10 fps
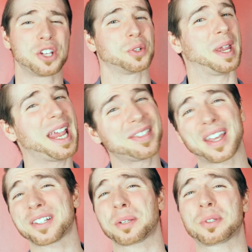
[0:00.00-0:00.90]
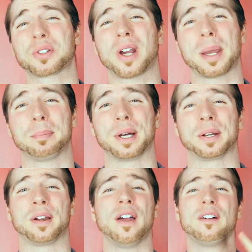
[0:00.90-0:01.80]
So hit that subscribe
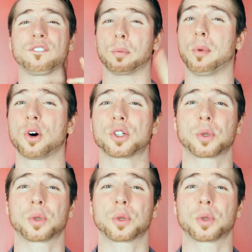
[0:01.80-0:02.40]
button for more